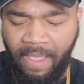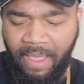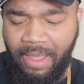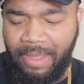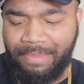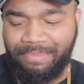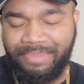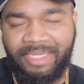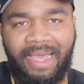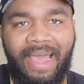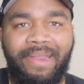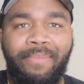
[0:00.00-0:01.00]

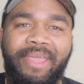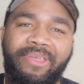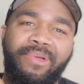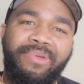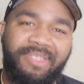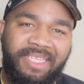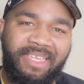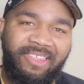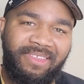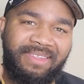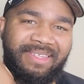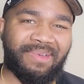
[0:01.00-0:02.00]
Kind of make your own
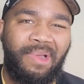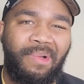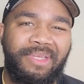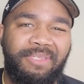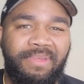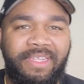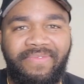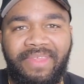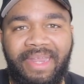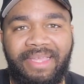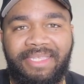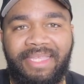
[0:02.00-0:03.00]
decision. Don't always believe the
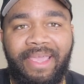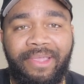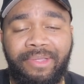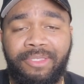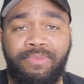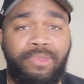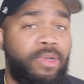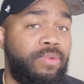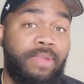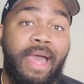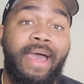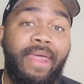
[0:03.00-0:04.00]
naysayers. You
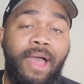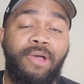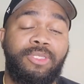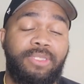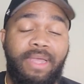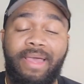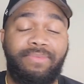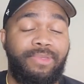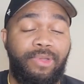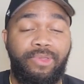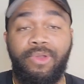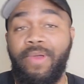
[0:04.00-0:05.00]
don't, you
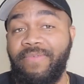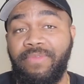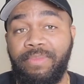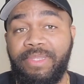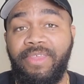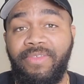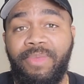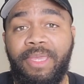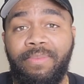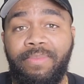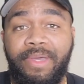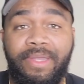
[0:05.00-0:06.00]
know, you don't have to believe
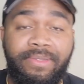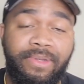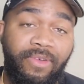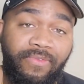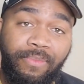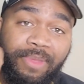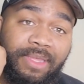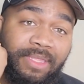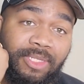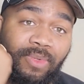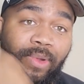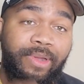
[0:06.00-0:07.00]
me, but, you know, for me,
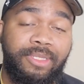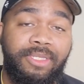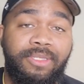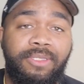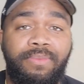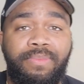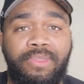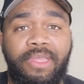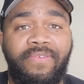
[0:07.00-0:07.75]
this works. This will